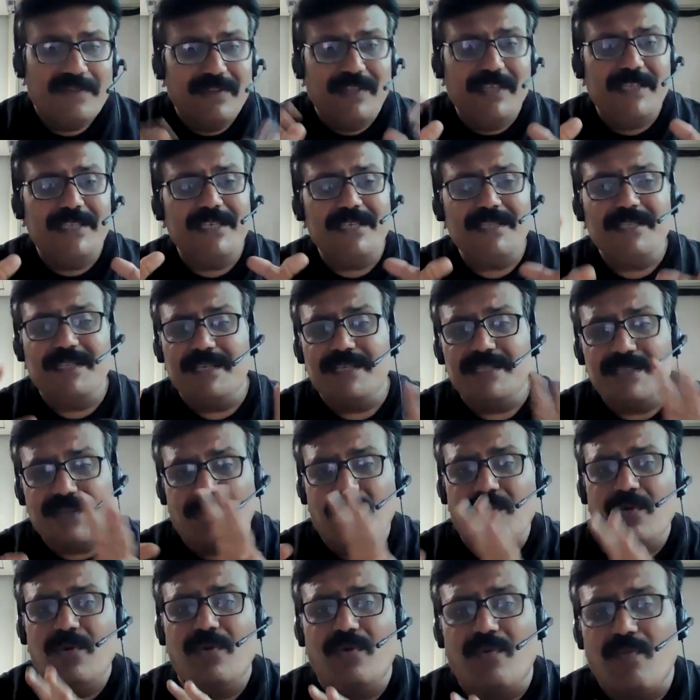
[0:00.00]
This is his
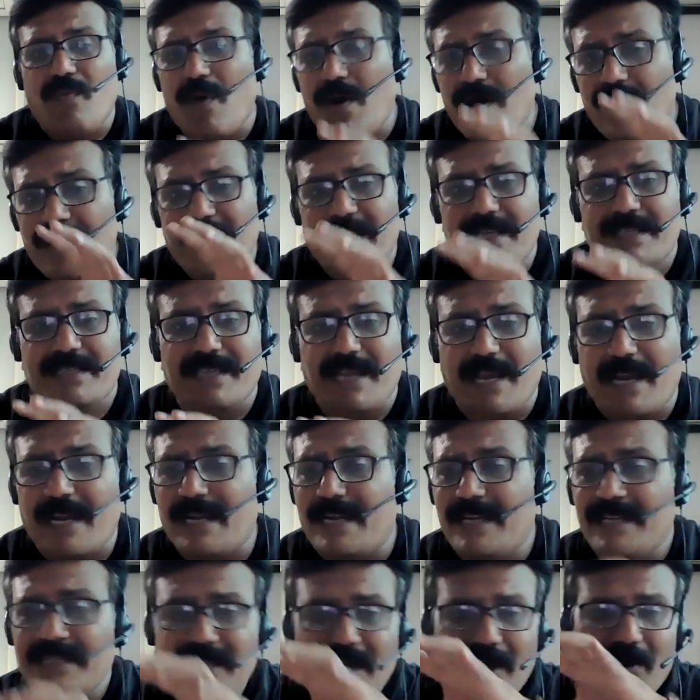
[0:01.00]
role. What
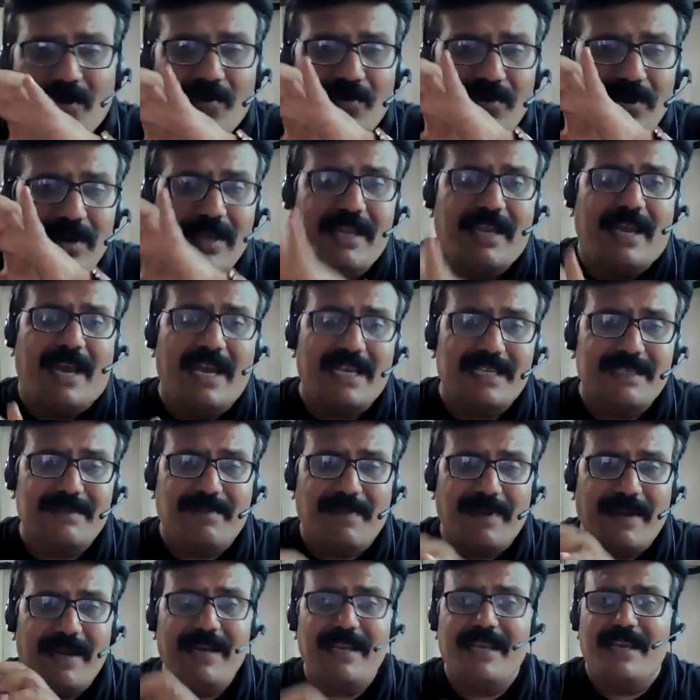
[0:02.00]
exactly the role he has
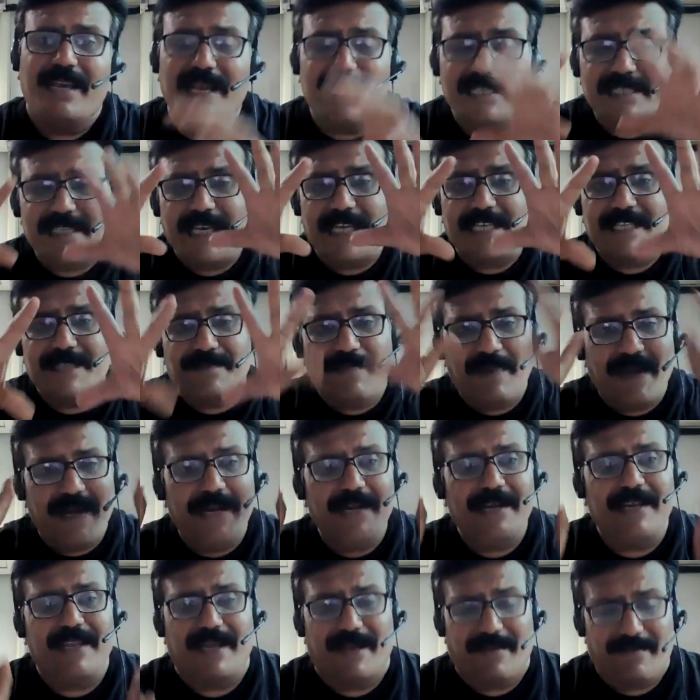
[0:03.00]
played, he has
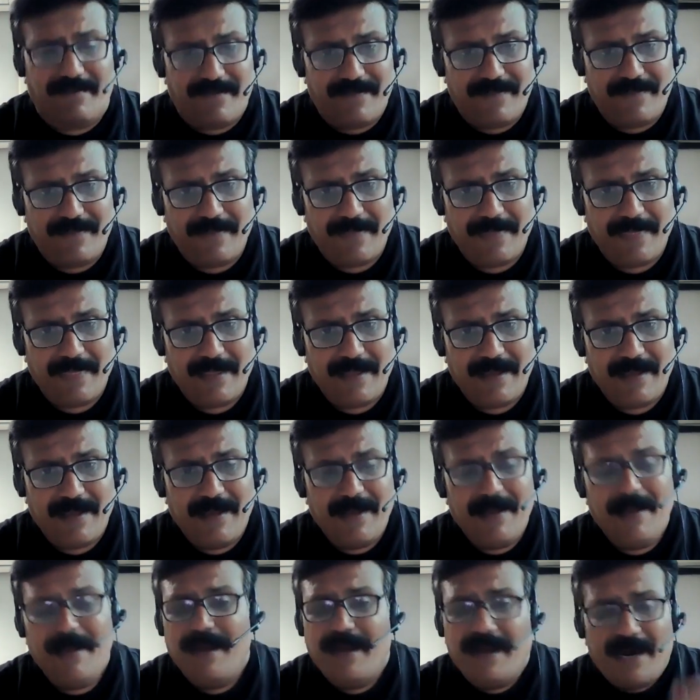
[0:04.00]
explained them.
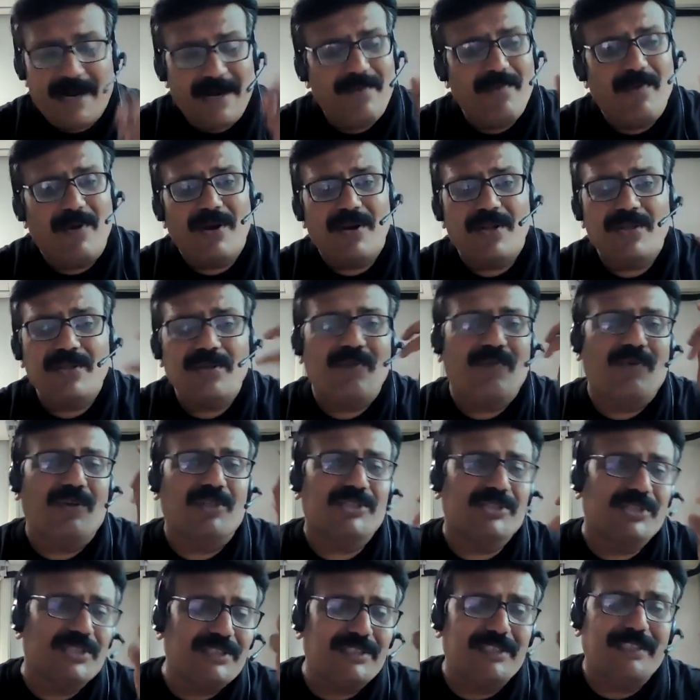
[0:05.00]
And what are the
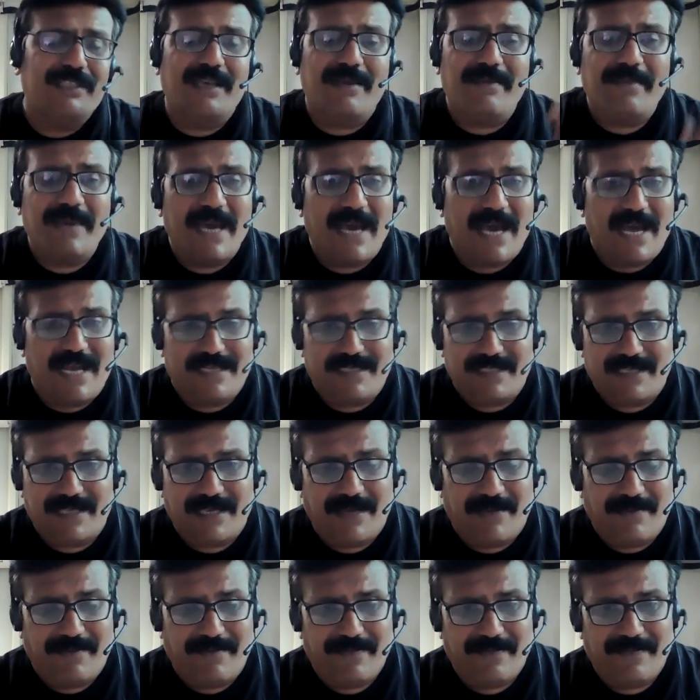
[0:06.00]
questions they may
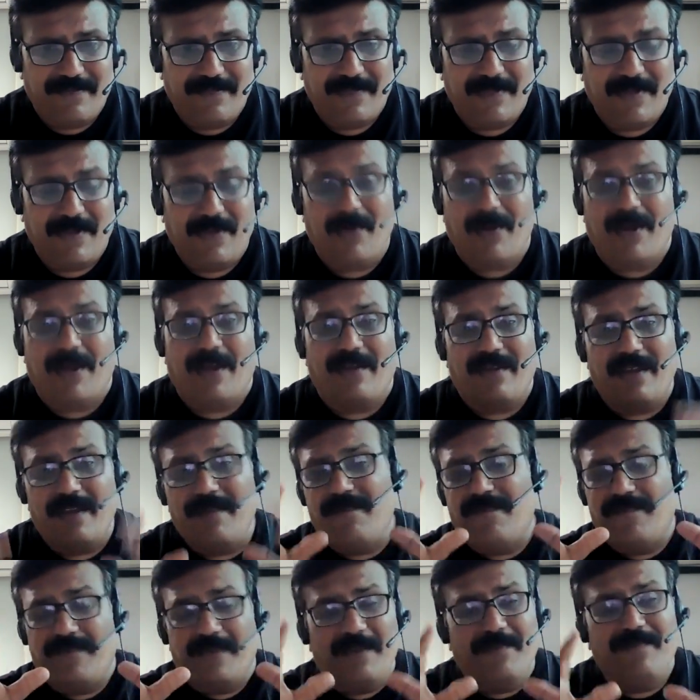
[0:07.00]
ask him? Okay,
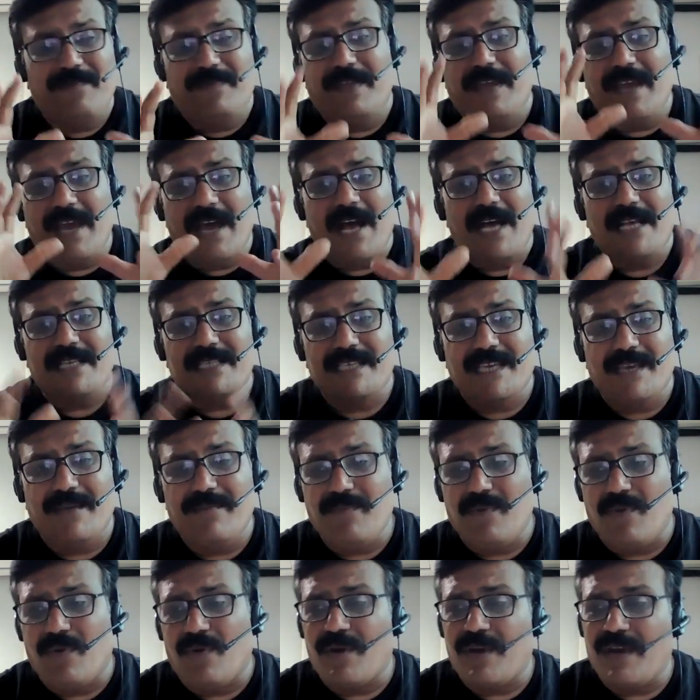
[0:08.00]
if, if they ask
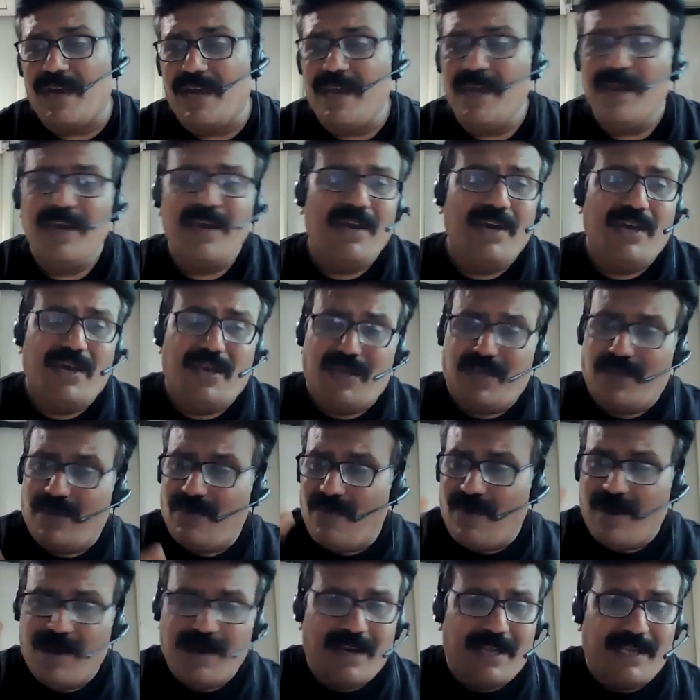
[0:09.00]
him, okay,
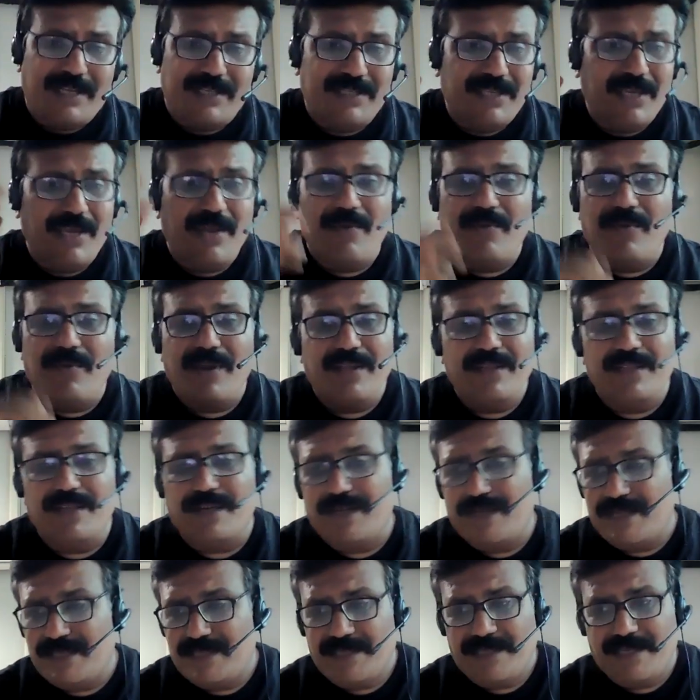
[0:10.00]
you are executing
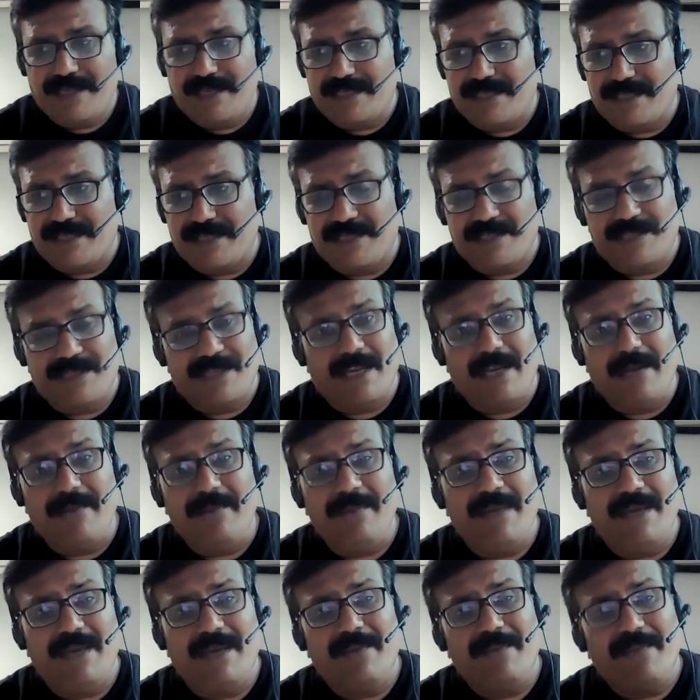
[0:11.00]
the test cases. Tell
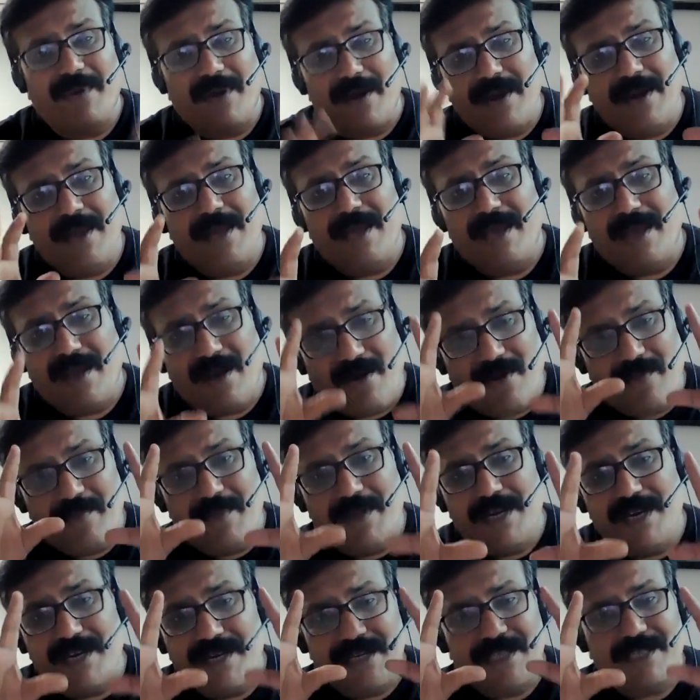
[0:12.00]
me per day, how
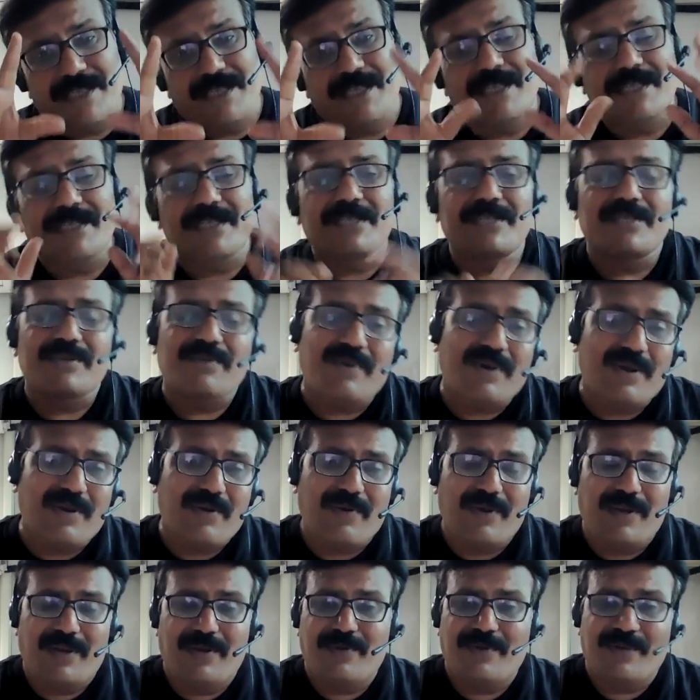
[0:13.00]
many test cases you are
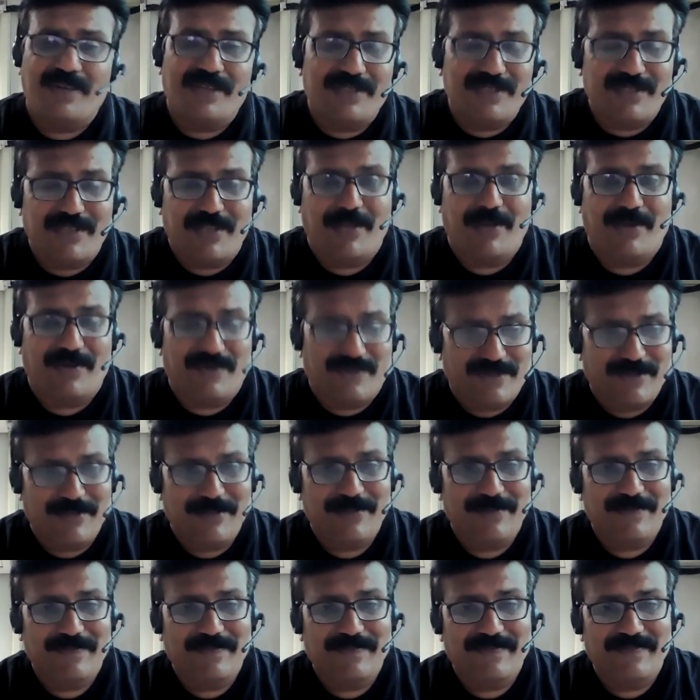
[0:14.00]
going to execute?